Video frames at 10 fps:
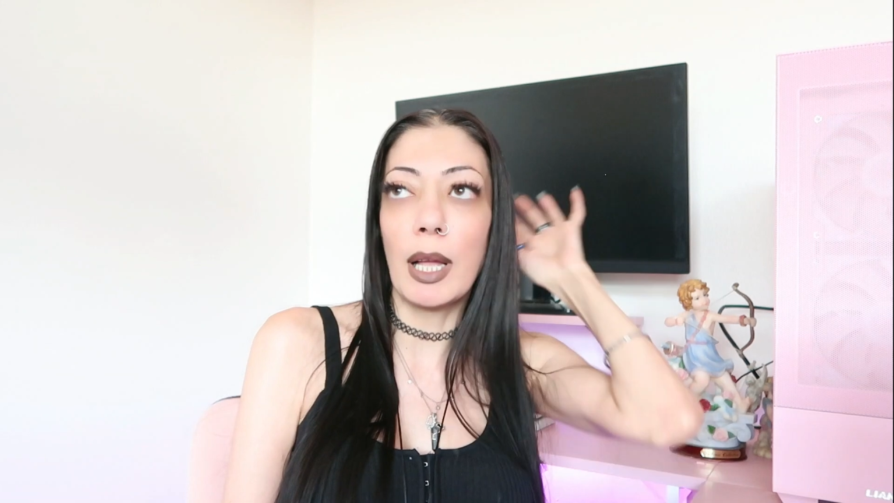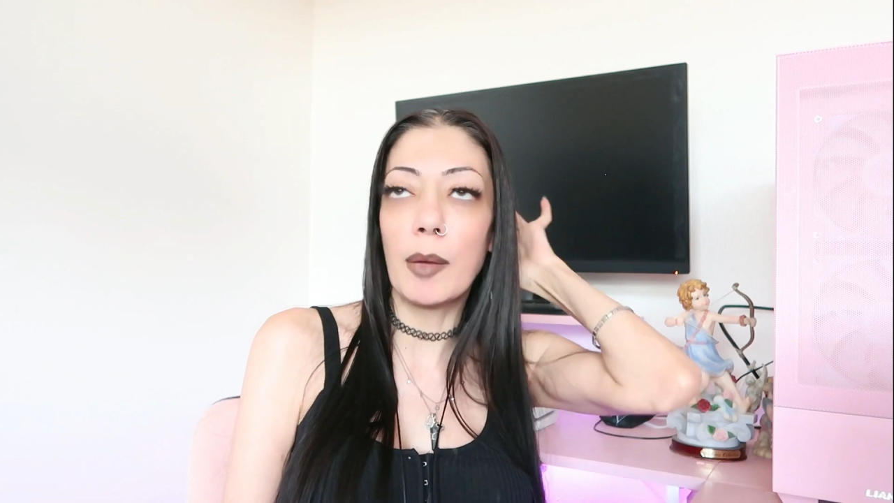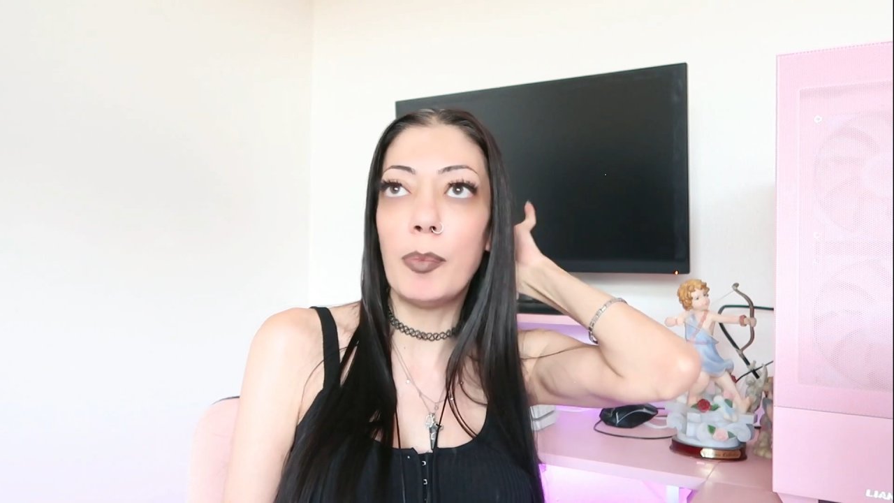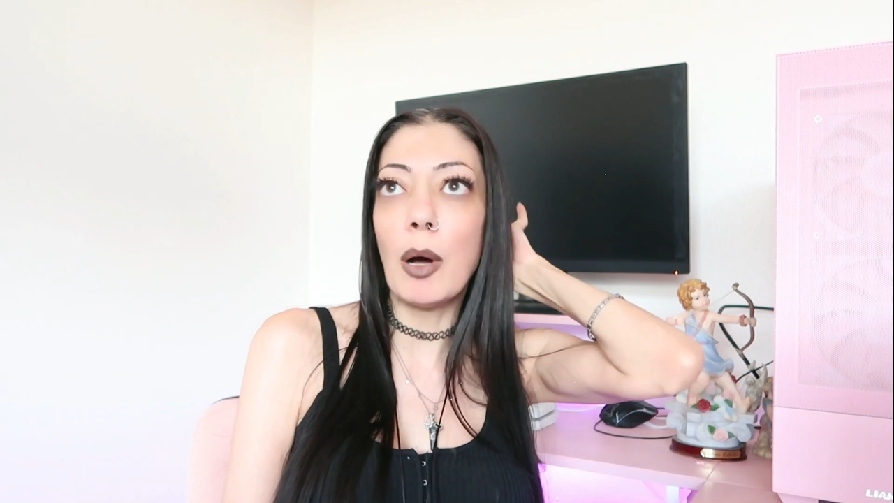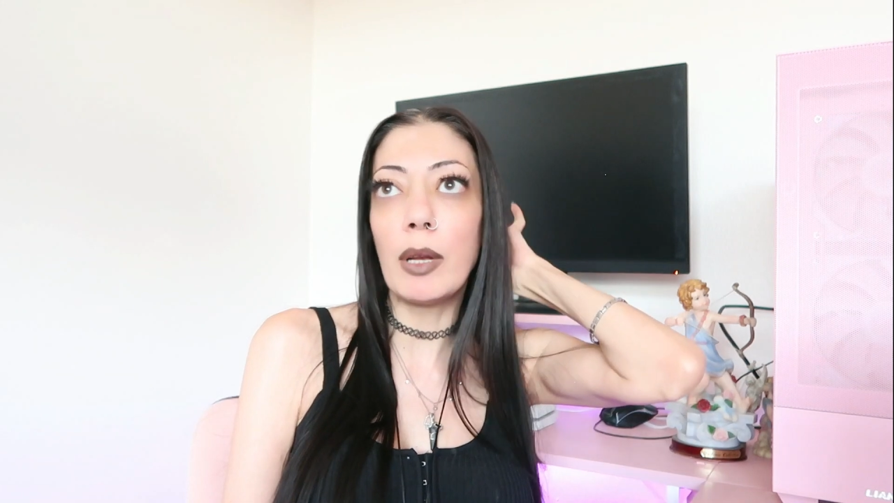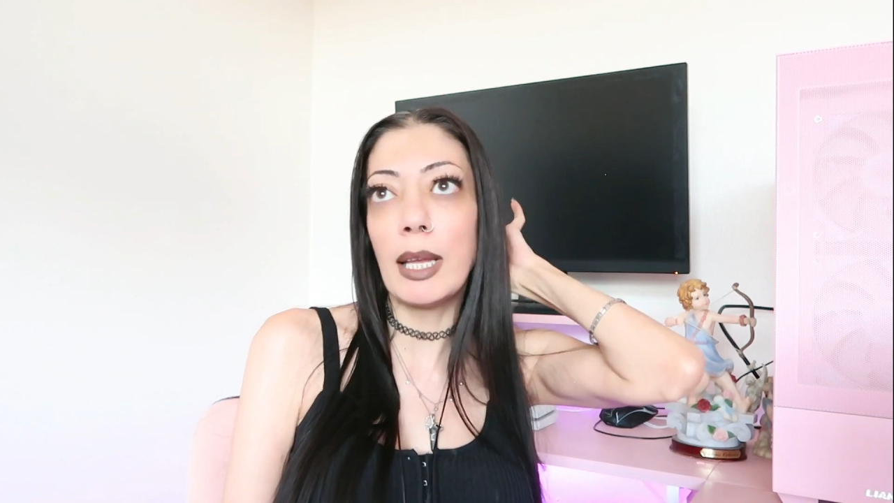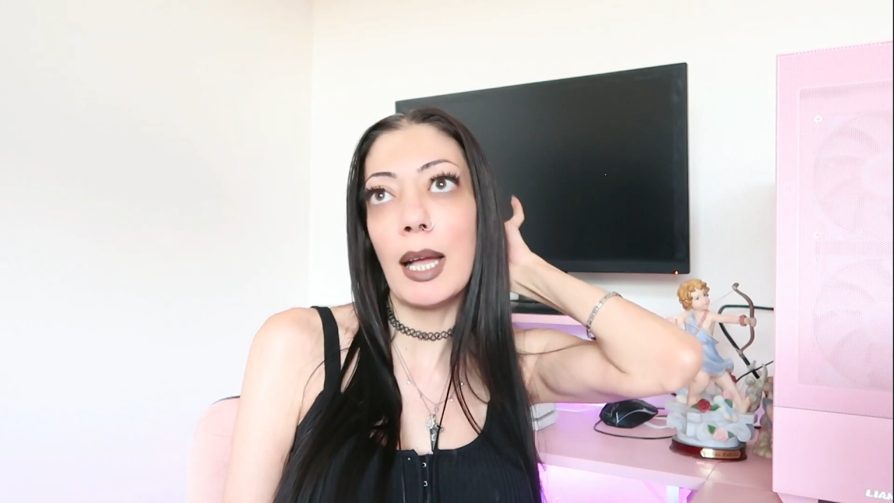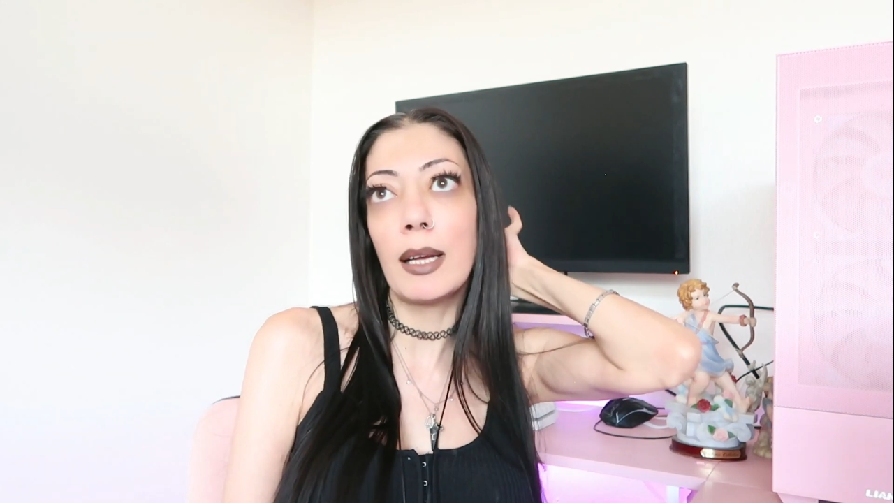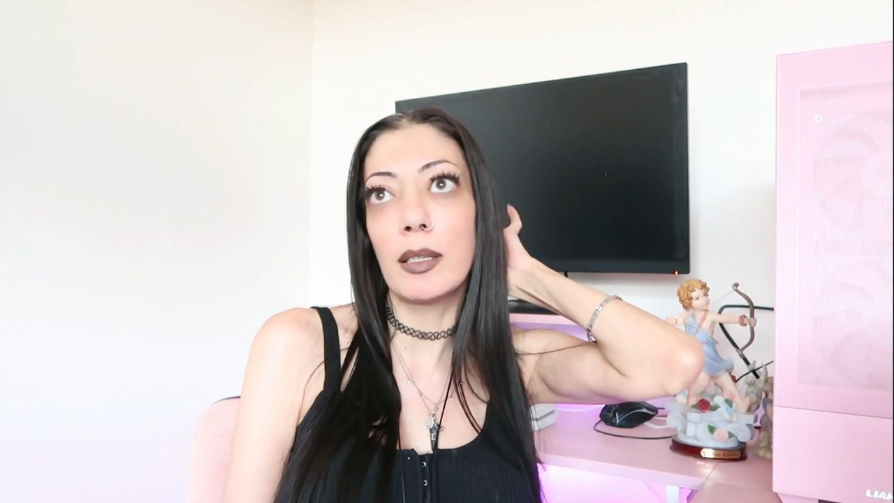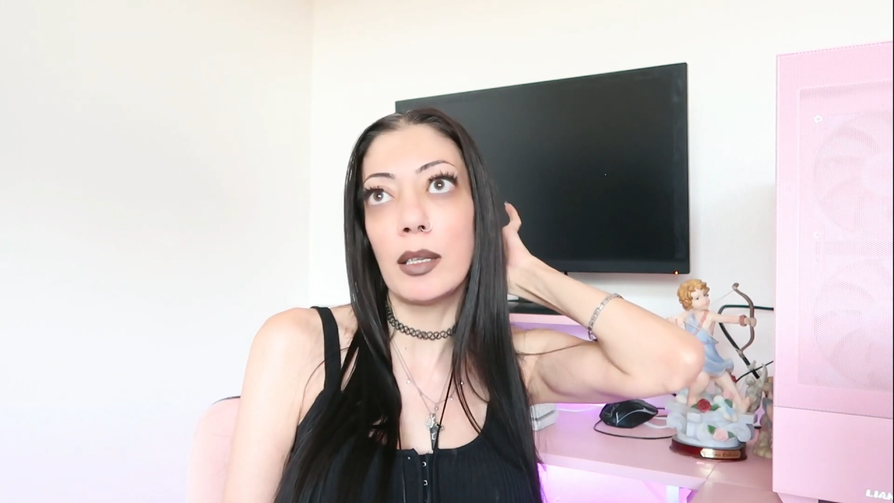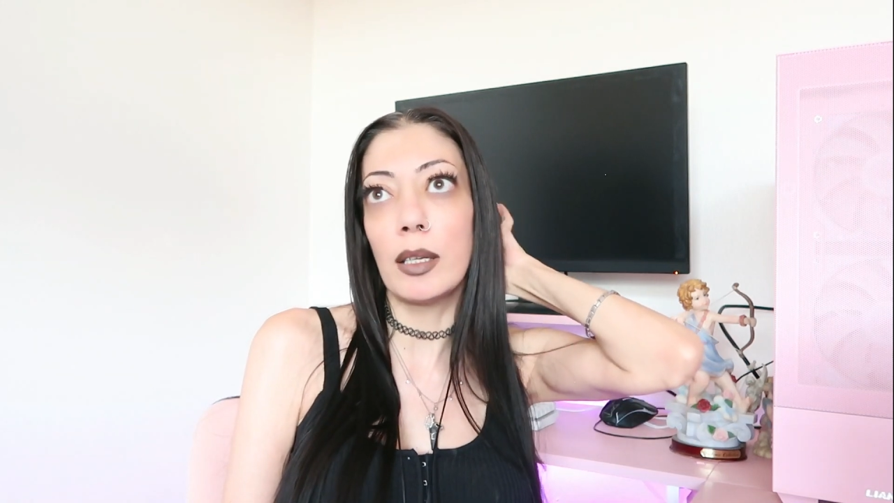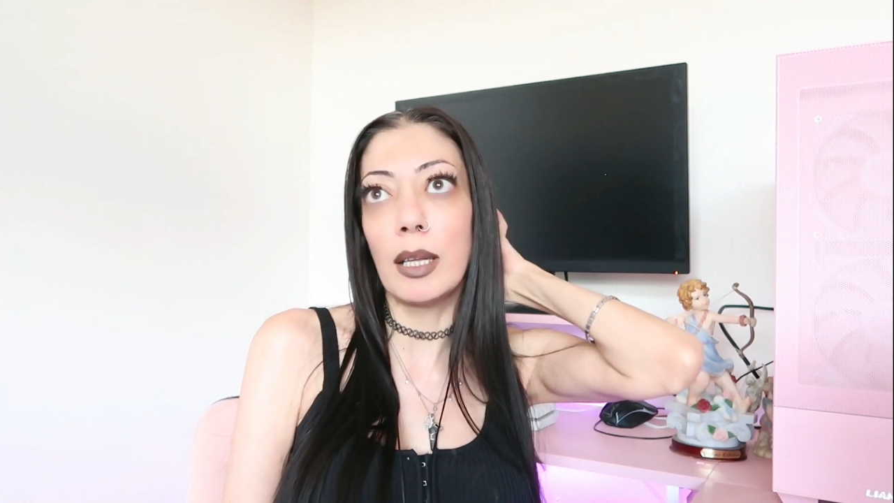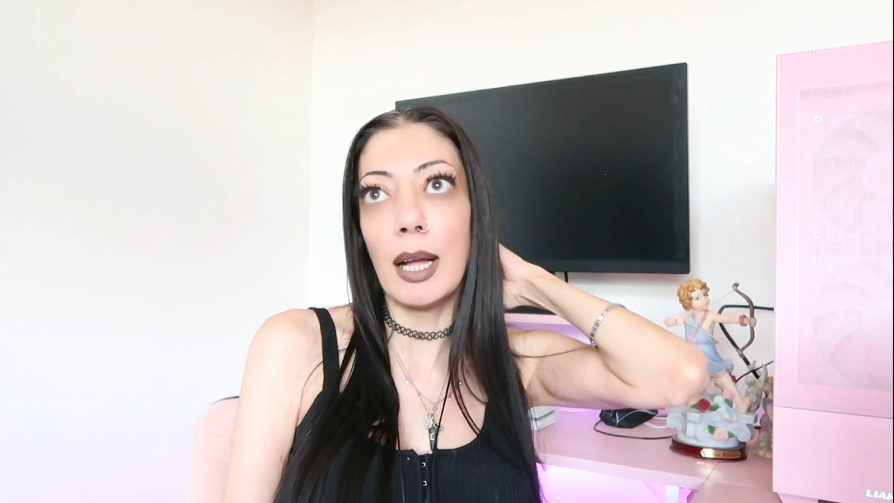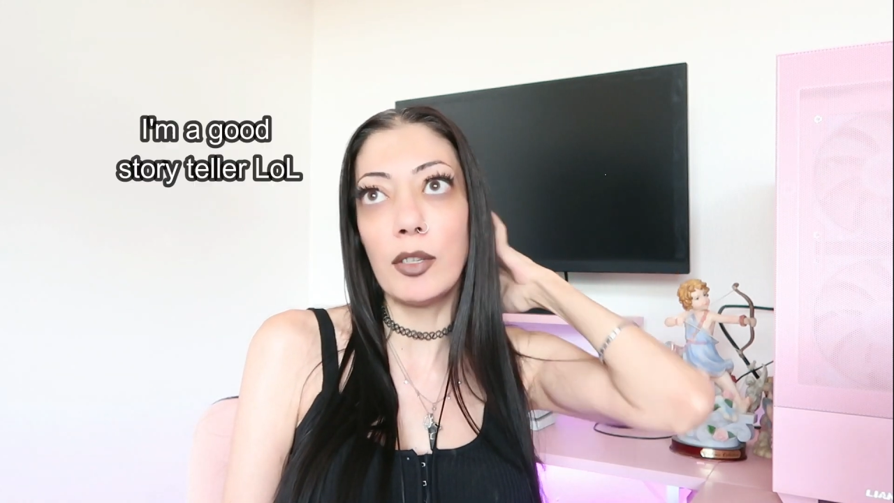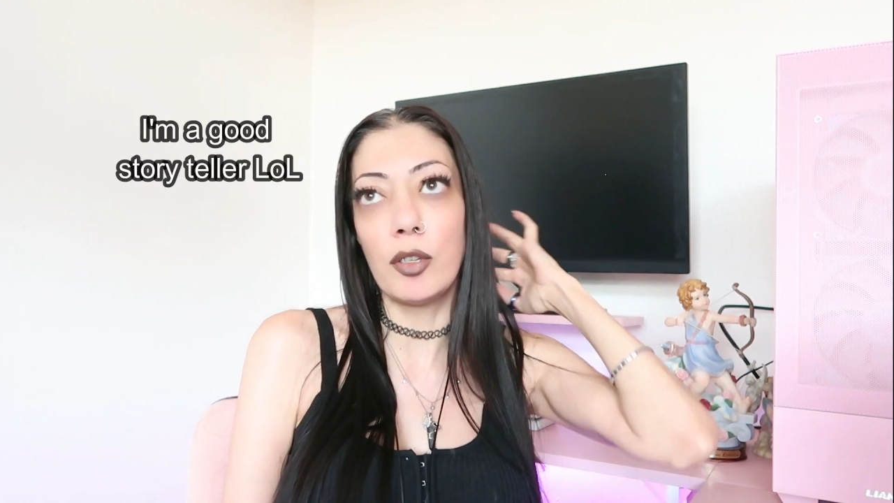Like boating accident
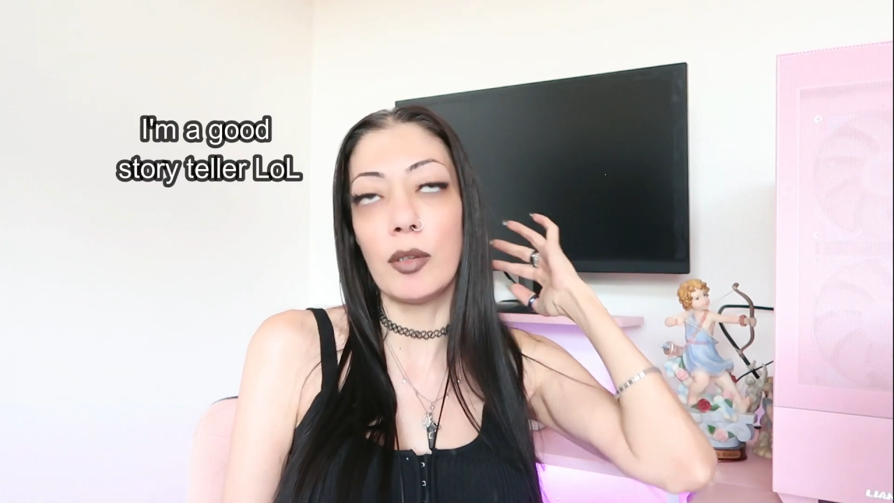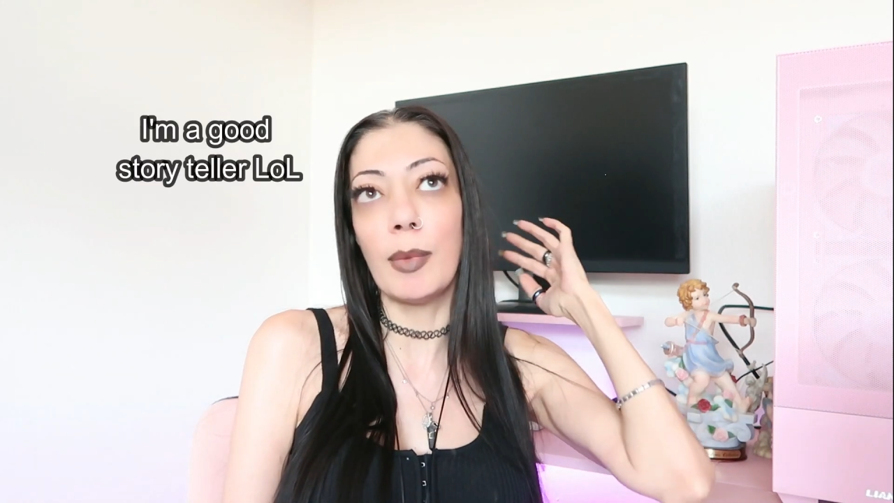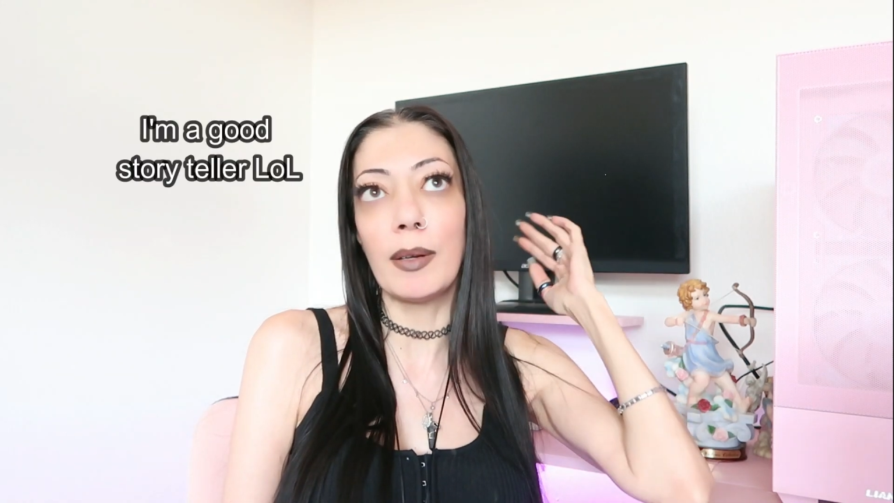last year.